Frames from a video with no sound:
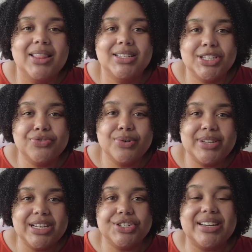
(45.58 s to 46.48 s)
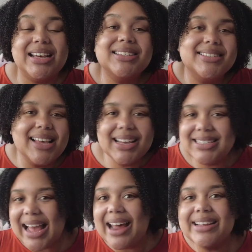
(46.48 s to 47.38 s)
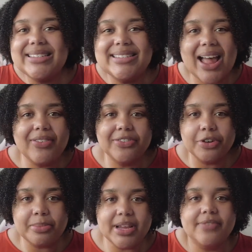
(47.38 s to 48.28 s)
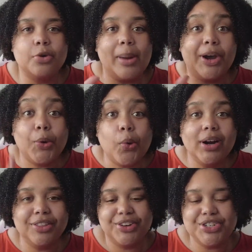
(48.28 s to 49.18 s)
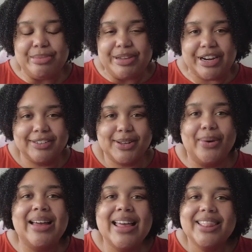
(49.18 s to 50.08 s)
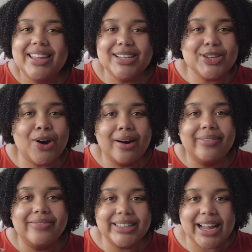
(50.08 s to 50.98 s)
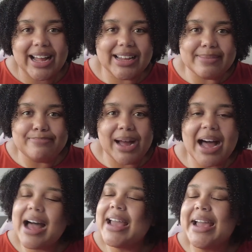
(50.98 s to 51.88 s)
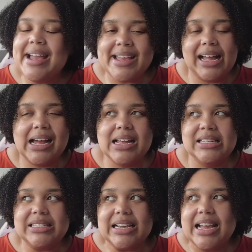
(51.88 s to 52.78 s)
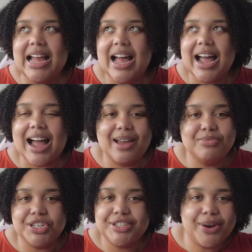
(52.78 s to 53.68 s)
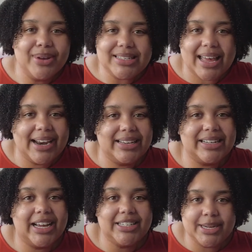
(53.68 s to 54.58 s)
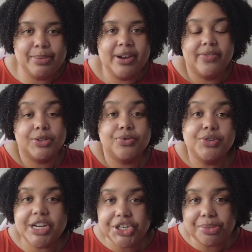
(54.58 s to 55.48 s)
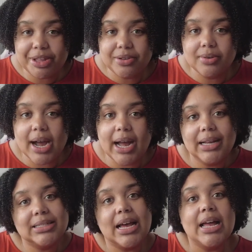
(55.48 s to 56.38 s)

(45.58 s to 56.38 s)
This is rotation 6 out of 7 for me for my core clerkship year. So things are flying by and I'm just so excited to debrief this rotation with you guys,